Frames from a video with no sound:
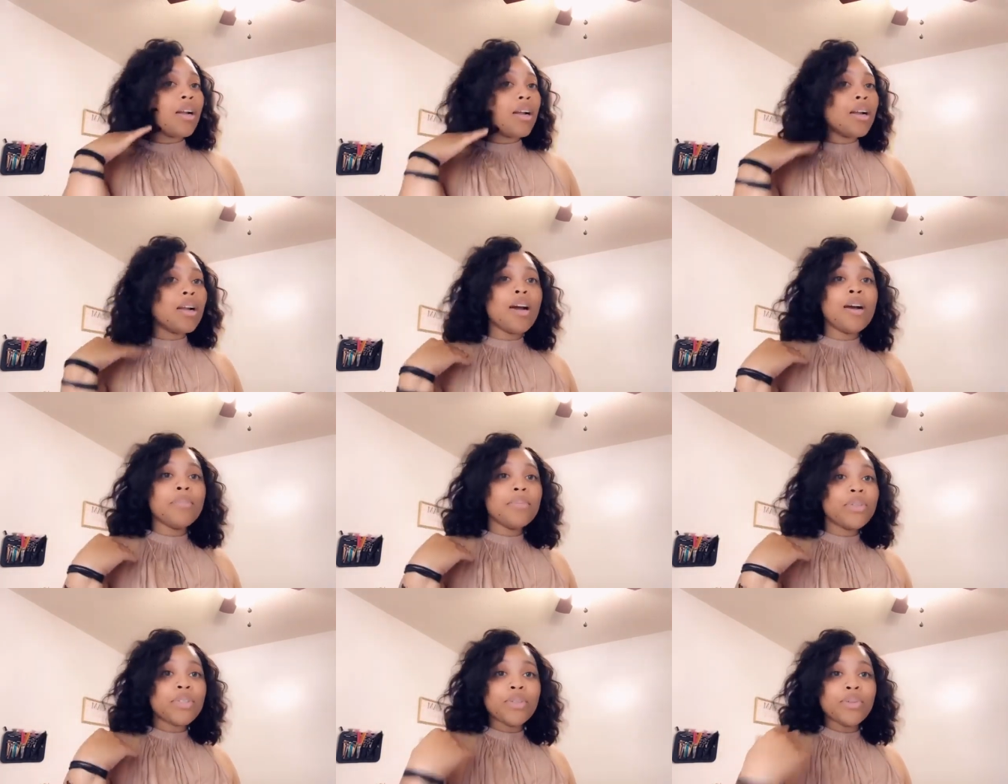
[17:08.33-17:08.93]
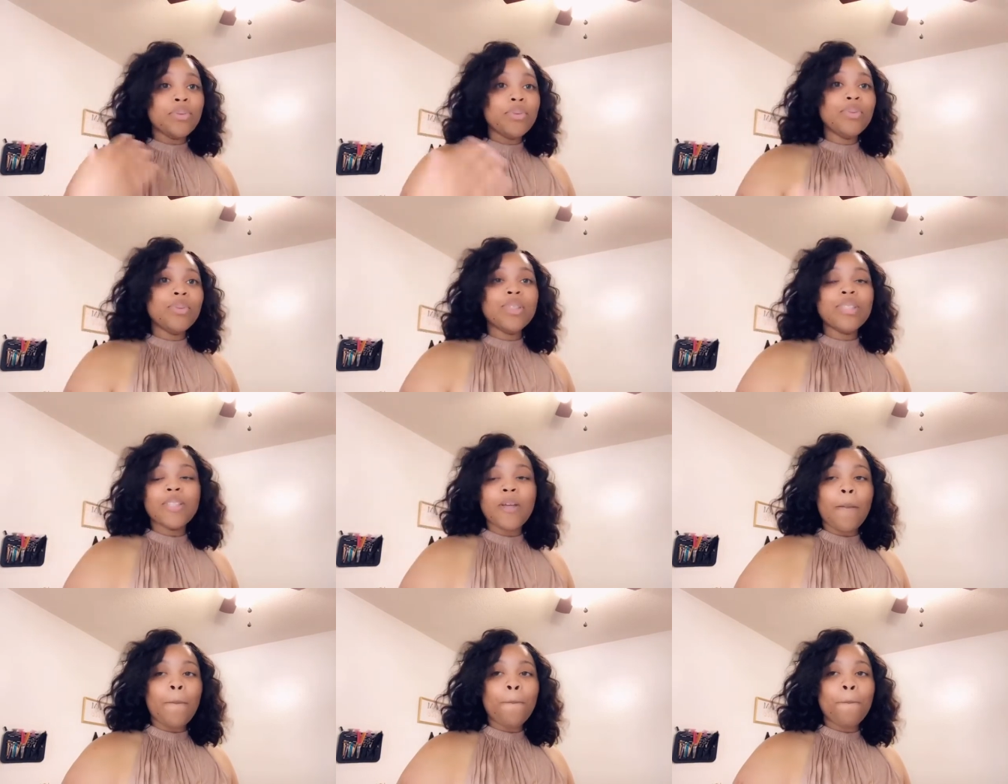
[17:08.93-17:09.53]
Come soon.
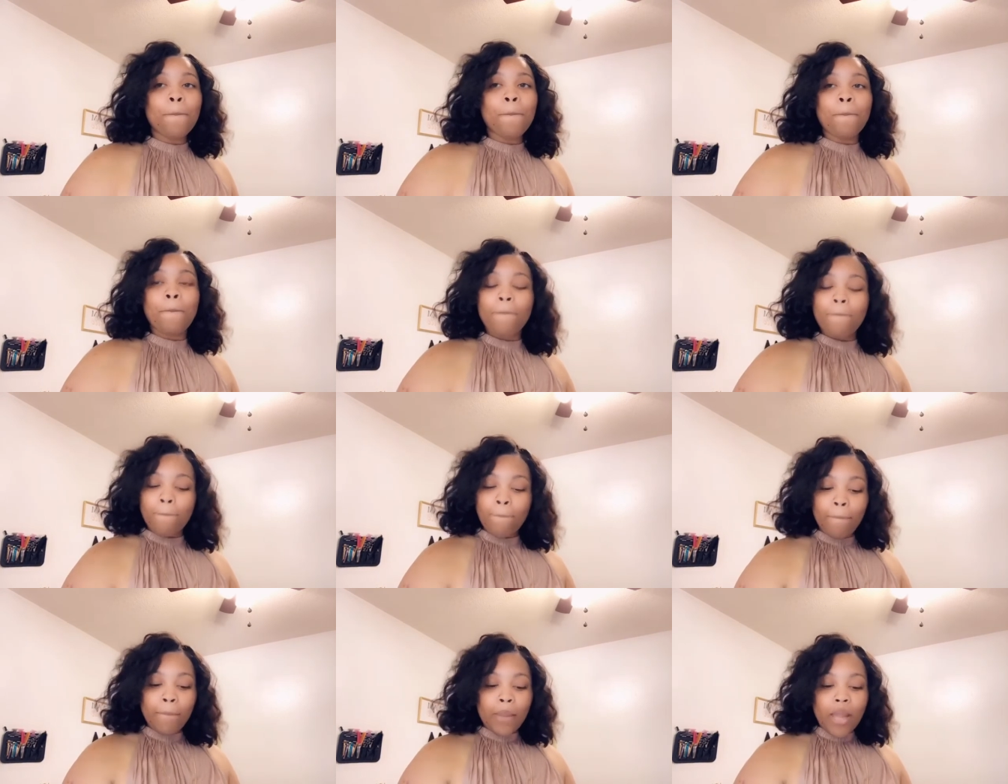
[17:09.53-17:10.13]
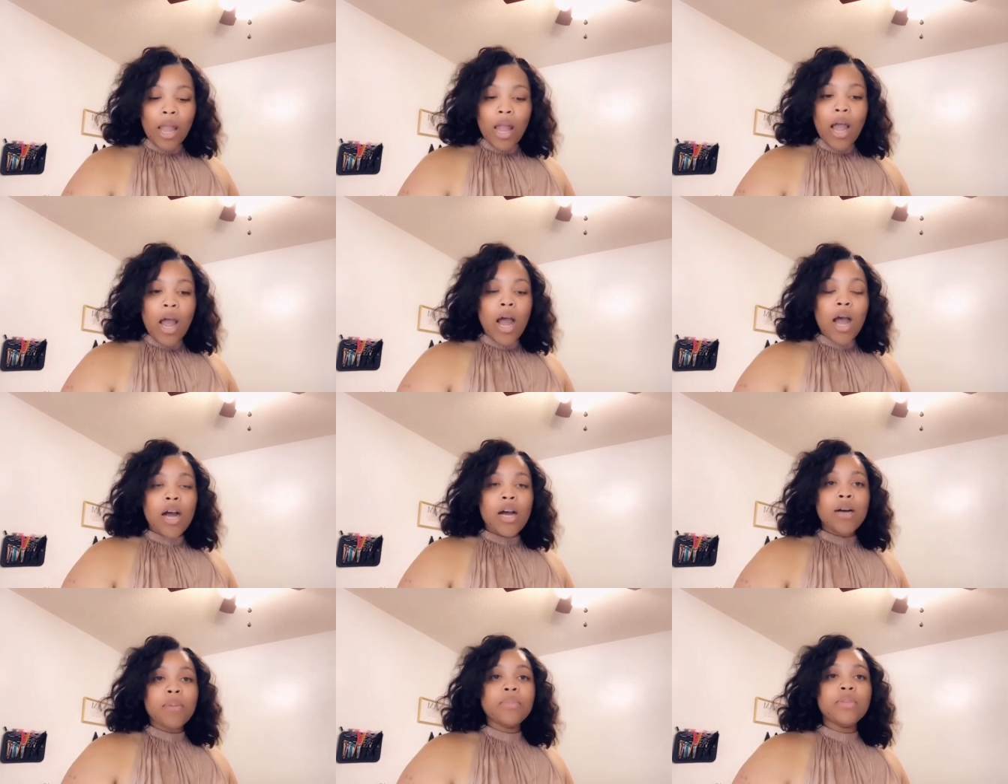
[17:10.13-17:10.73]
So
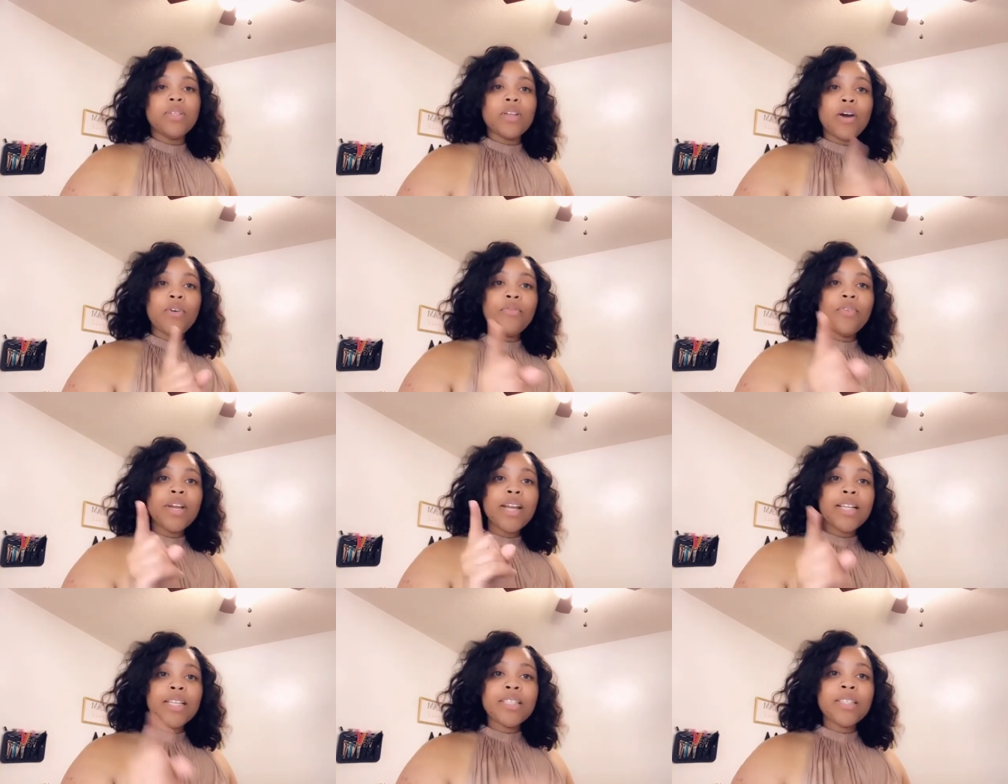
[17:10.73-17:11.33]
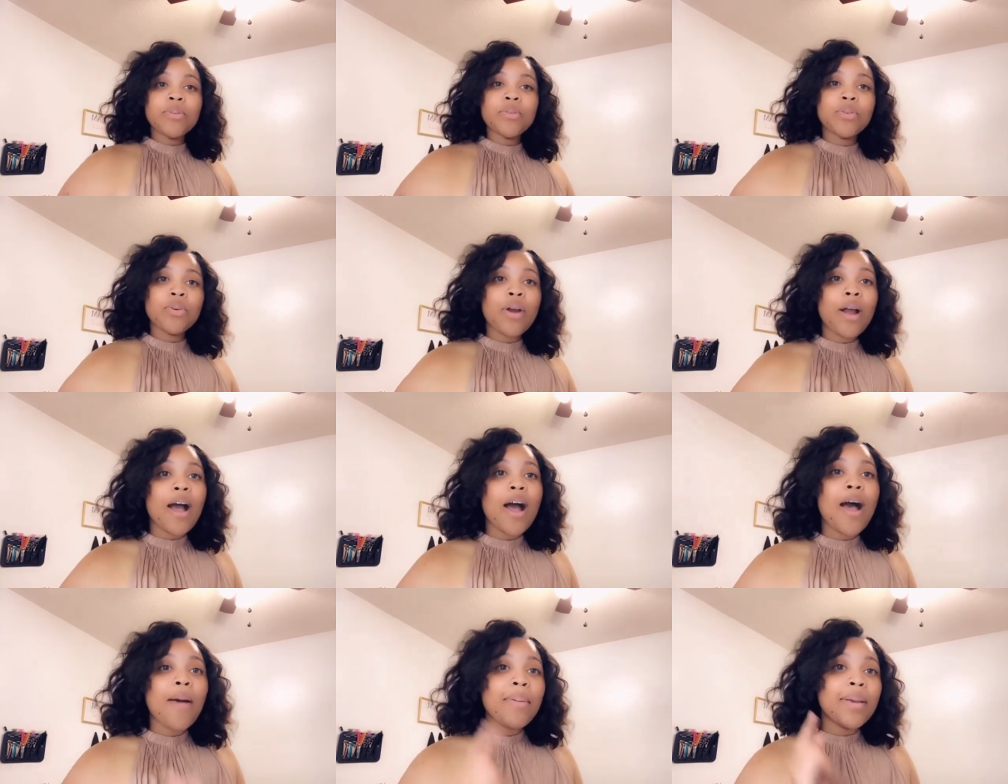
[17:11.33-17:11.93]
don't forget to
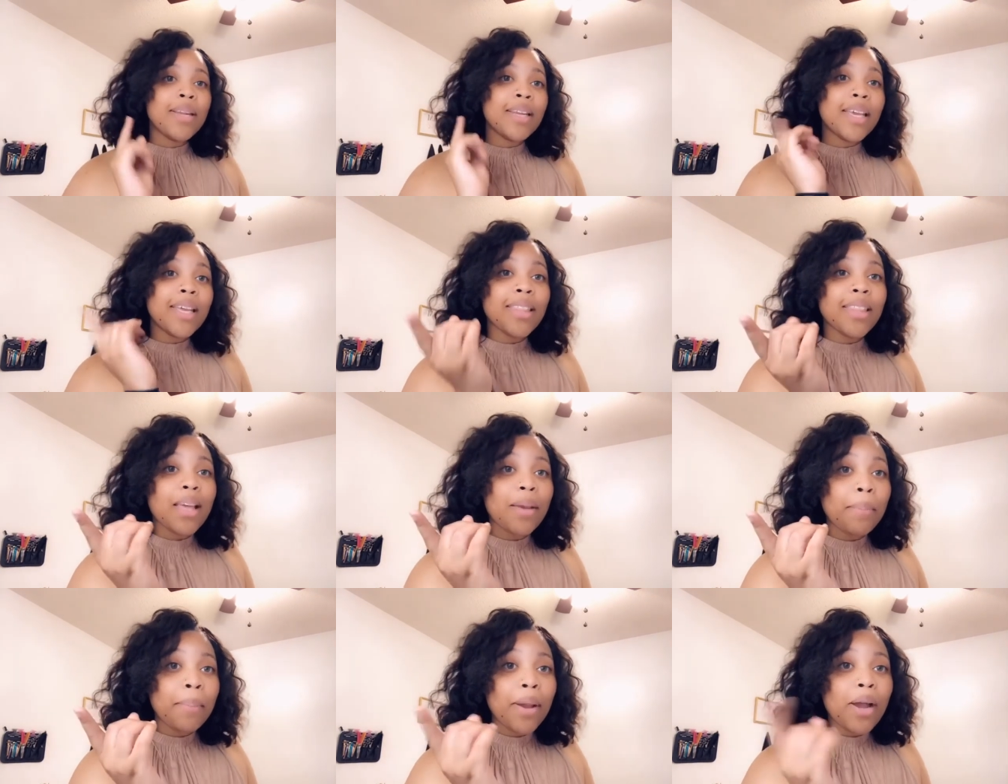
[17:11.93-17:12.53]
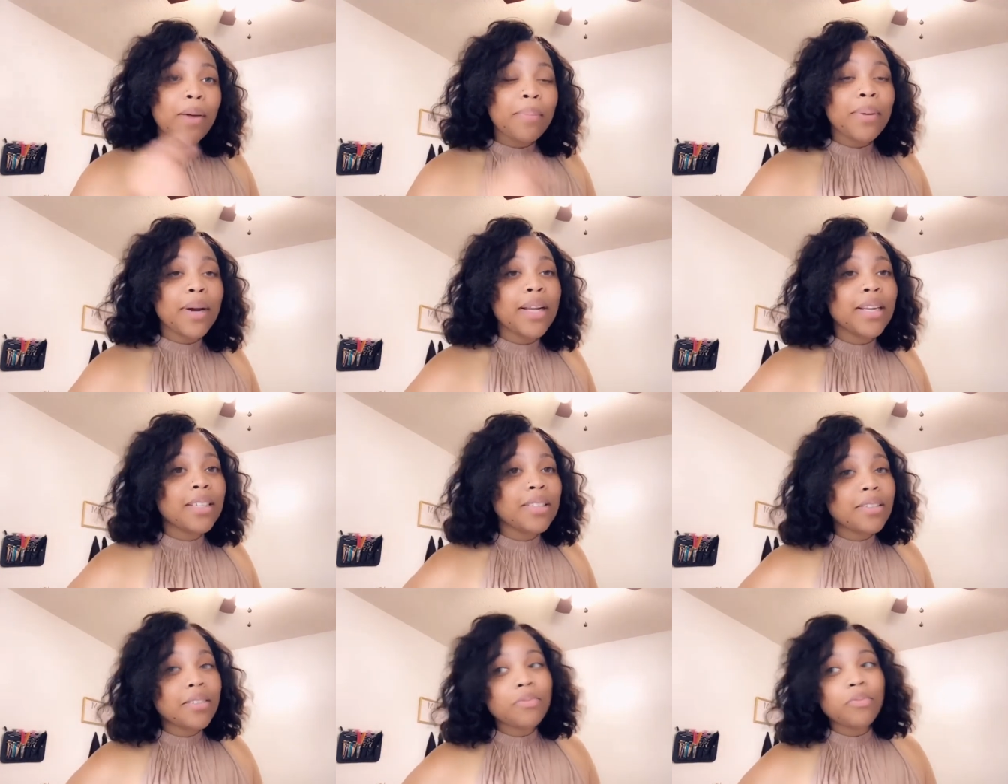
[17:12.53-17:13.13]
subscribe and hit that bell
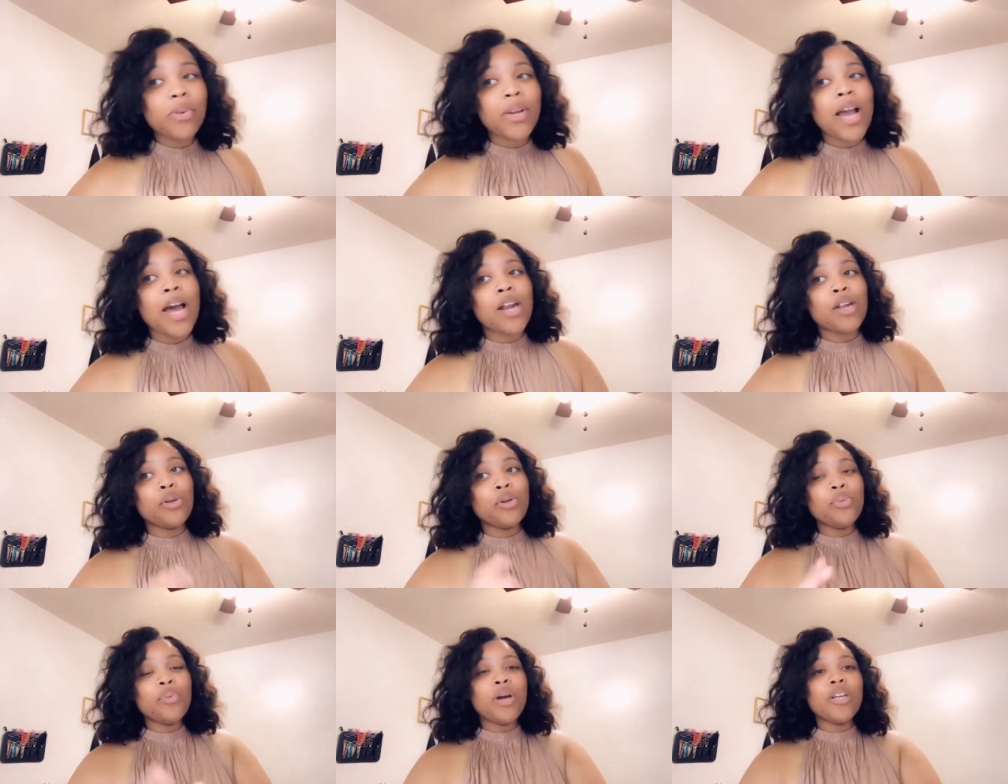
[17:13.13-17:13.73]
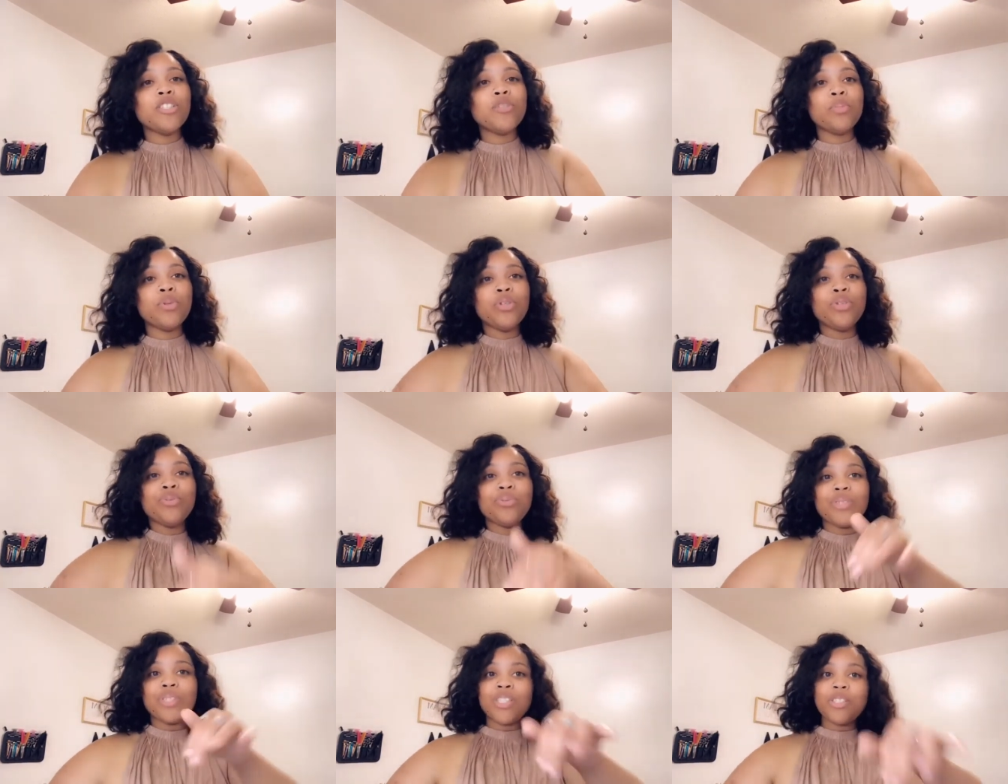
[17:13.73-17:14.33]
button. We got a new
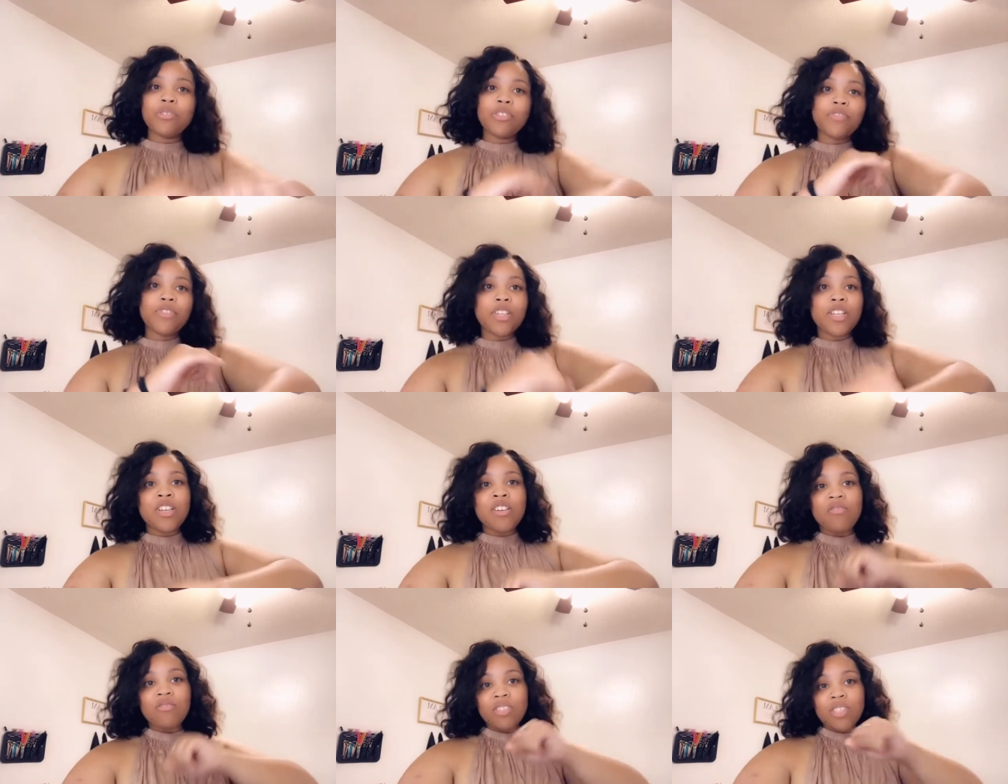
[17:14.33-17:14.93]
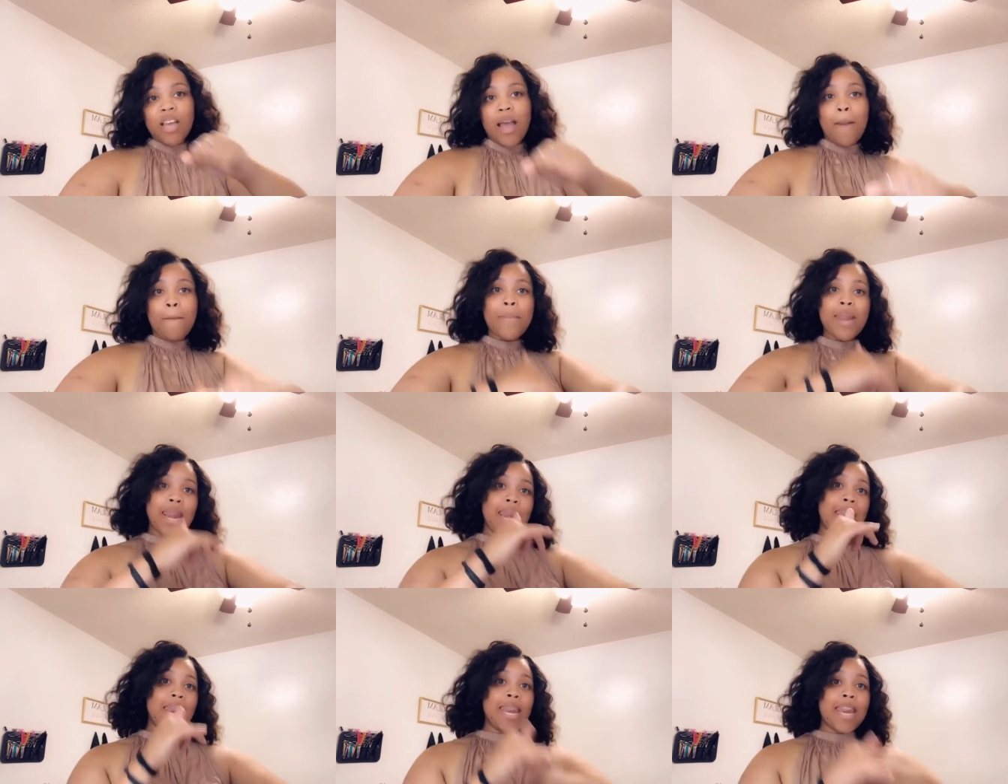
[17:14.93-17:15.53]
entrepreneur series videos
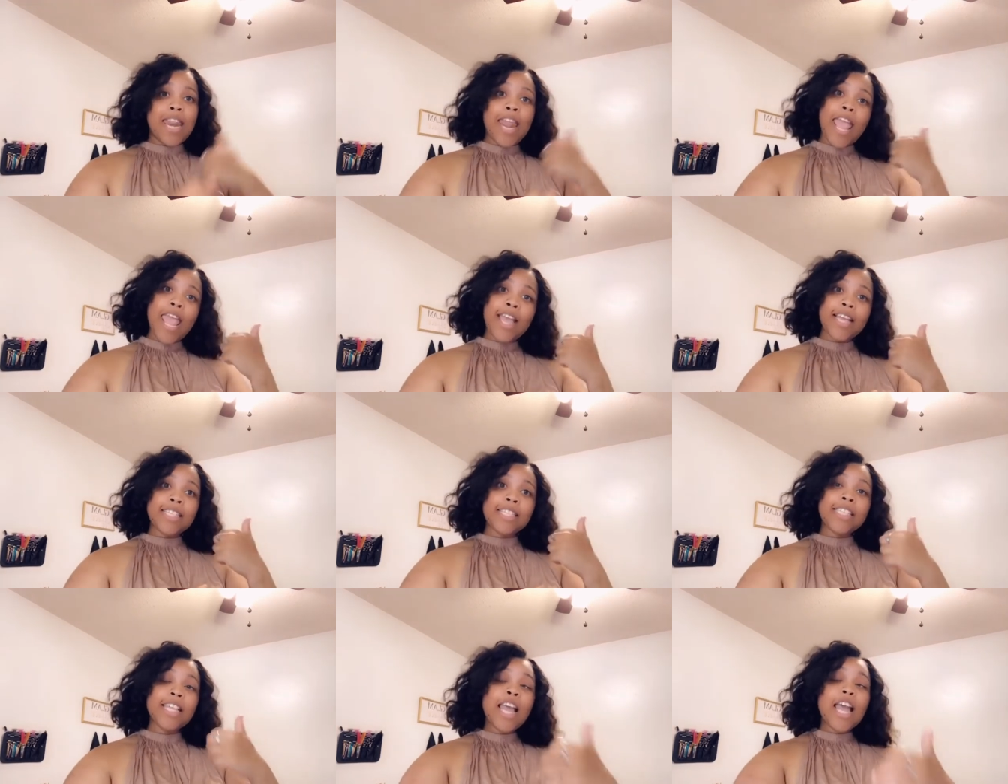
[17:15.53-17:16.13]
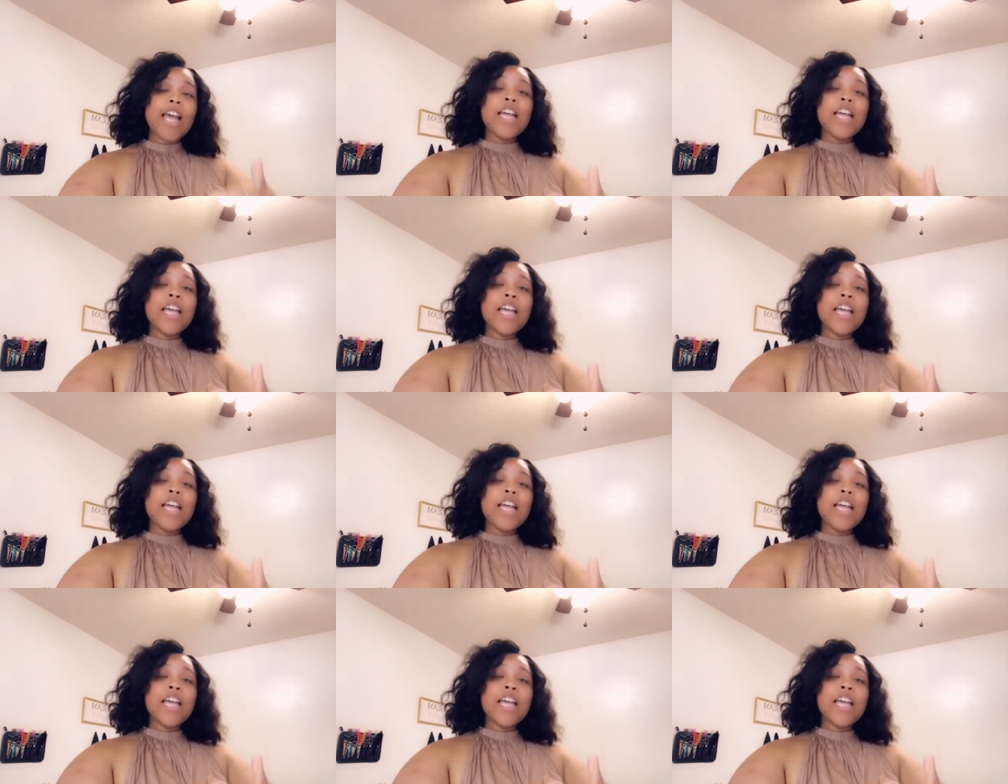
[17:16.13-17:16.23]
coming next.